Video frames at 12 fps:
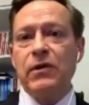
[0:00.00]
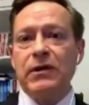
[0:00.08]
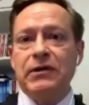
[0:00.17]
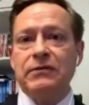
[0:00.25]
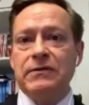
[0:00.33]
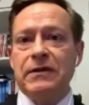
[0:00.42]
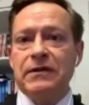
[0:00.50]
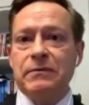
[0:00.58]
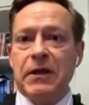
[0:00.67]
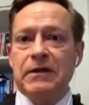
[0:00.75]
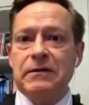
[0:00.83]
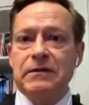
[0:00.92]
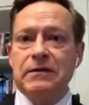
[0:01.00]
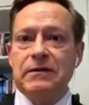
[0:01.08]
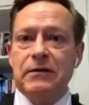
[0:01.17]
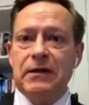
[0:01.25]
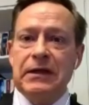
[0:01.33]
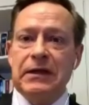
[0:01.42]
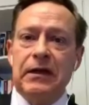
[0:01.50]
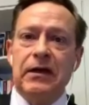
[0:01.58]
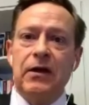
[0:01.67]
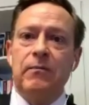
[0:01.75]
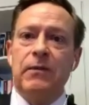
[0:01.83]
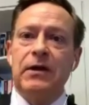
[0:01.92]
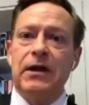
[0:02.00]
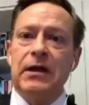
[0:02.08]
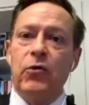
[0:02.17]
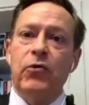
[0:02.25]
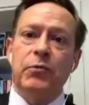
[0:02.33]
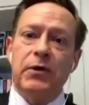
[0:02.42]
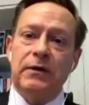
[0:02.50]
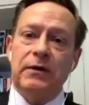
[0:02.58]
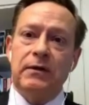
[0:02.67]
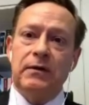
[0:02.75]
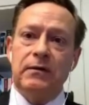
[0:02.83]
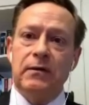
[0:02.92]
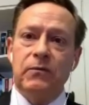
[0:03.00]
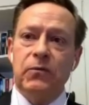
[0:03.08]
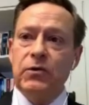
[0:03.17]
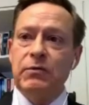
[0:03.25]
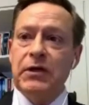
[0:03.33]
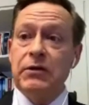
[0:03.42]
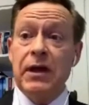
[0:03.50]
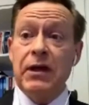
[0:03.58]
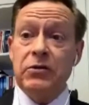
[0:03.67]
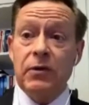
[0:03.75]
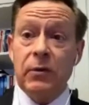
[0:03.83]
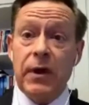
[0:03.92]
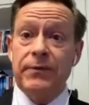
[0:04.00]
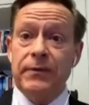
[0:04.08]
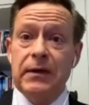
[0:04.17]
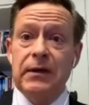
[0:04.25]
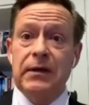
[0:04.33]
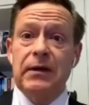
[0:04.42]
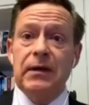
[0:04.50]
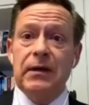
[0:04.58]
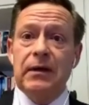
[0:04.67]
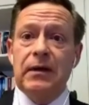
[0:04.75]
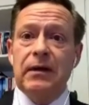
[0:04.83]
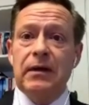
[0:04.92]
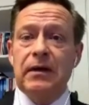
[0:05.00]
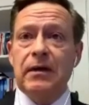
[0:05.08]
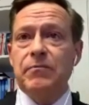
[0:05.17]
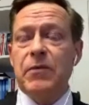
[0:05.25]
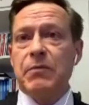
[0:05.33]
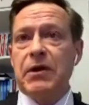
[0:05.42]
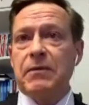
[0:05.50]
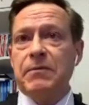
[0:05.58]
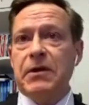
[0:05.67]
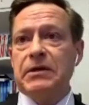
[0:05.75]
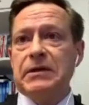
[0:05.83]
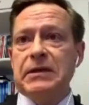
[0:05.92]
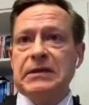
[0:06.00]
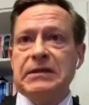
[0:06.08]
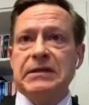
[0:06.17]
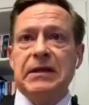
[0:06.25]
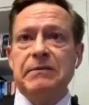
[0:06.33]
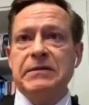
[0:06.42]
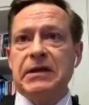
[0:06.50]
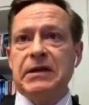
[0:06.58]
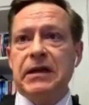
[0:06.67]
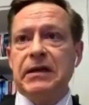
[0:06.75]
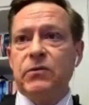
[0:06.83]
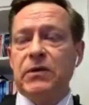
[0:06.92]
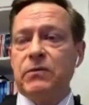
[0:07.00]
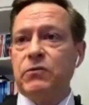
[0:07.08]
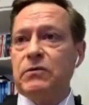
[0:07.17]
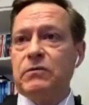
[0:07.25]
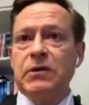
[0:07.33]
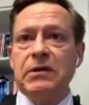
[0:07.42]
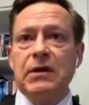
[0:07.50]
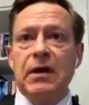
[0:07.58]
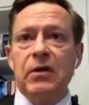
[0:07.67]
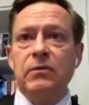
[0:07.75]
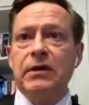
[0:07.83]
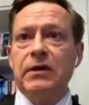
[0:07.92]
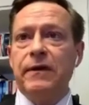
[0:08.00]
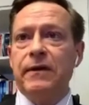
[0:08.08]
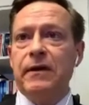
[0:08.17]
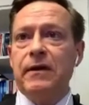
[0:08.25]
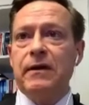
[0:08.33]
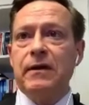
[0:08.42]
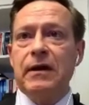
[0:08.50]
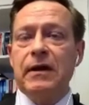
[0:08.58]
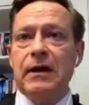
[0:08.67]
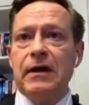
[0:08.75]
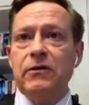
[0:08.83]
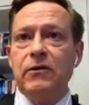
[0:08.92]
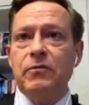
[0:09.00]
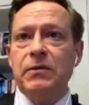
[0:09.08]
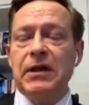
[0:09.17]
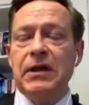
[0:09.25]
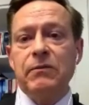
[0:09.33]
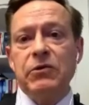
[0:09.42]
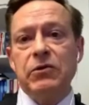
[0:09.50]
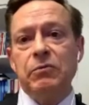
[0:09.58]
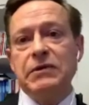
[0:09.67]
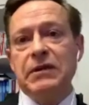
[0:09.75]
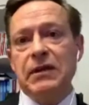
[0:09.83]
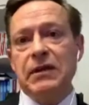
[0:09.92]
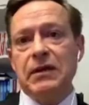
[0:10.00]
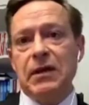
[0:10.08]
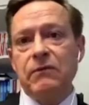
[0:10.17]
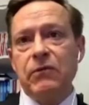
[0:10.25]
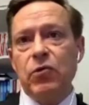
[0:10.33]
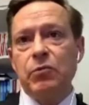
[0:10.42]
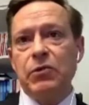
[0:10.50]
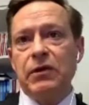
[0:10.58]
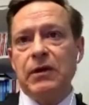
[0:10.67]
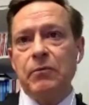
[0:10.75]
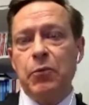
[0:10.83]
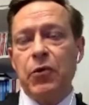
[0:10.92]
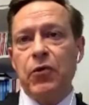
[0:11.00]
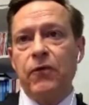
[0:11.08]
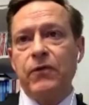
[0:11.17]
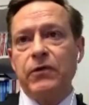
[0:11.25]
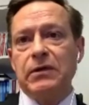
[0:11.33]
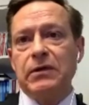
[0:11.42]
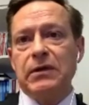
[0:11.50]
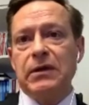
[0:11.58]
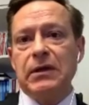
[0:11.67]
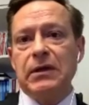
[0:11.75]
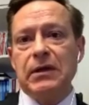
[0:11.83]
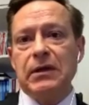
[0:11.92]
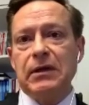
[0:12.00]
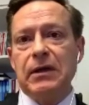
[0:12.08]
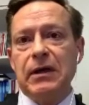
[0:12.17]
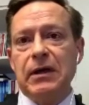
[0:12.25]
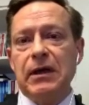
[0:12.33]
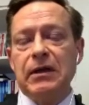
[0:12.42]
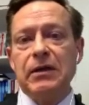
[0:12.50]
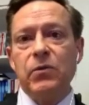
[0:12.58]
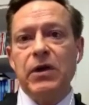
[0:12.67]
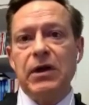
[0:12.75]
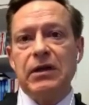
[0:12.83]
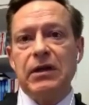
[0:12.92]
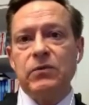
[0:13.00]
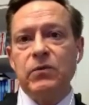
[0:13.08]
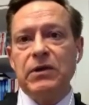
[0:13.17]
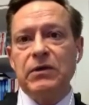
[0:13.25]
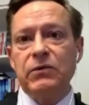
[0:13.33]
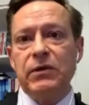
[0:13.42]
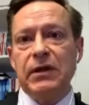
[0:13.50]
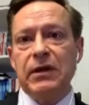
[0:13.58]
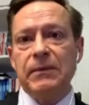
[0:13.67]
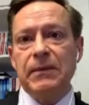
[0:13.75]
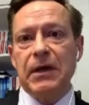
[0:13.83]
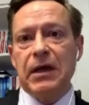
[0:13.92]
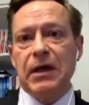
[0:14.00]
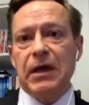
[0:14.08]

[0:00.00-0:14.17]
all interest expenses and income in operating would be the natural one. But it seems like we would be an outlier there and not been able to present our operating profit in the way that we really